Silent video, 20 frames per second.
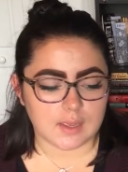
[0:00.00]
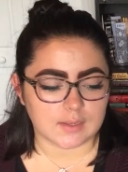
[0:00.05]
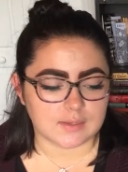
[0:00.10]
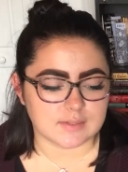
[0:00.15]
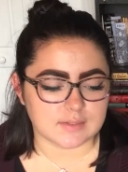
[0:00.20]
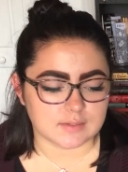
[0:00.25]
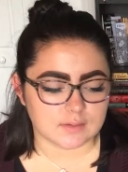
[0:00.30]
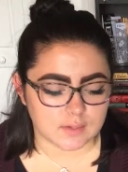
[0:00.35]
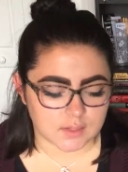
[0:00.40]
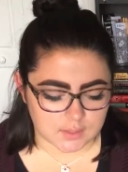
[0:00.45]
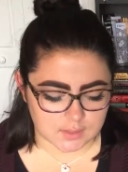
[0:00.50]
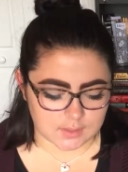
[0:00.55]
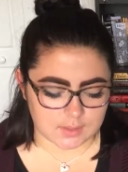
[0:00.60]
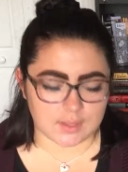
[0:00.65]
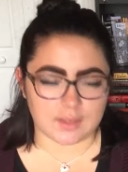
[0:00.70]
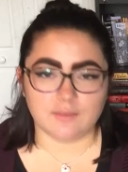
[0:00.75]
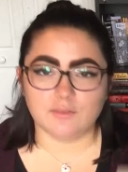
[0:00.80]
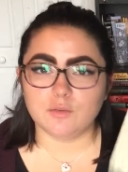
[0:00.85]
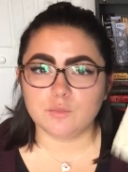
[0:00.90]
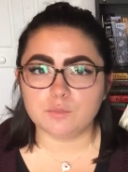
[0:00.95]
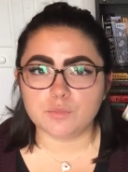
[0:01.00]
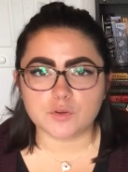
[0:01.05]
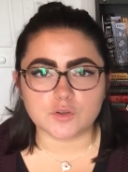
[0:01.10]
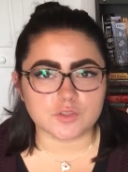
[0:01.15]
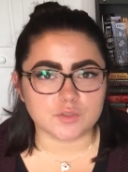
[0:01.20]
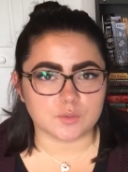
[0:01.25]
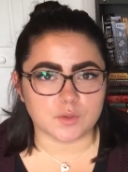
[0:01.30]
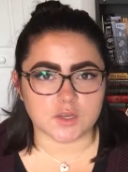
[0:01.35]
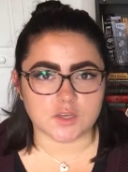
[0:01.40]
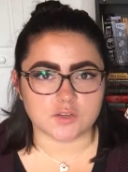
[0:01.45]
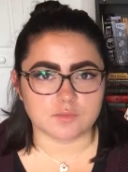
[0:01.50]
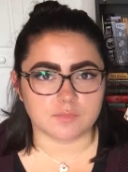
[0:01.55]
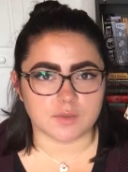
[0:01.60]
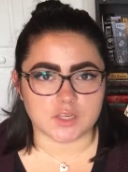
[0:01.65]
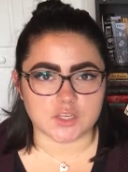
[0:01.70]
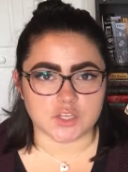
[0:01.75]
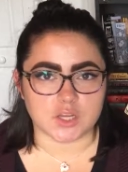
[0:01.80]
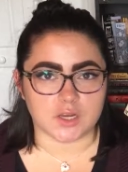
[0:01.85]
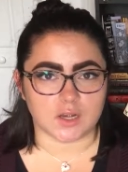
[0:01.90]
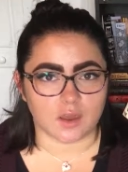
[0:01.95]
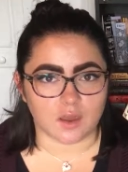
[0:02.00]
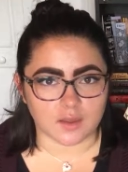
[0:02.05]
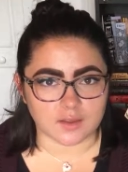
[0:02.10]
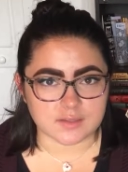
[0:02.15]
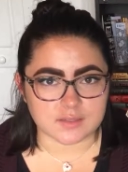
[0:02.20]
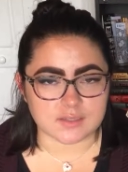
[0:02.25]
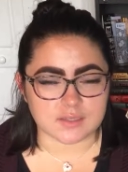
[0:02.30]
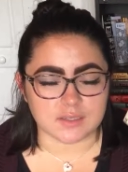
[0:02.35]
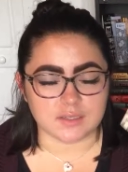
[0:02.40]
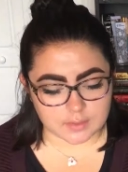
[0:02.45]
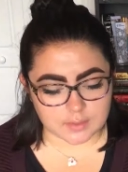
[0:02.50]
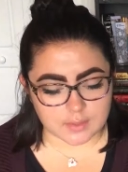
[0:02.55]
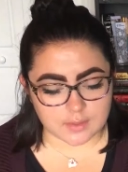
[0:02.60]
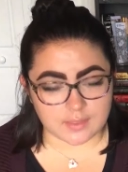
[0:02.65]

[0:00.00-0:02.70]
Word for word: and even Persuasion by Jane Austen.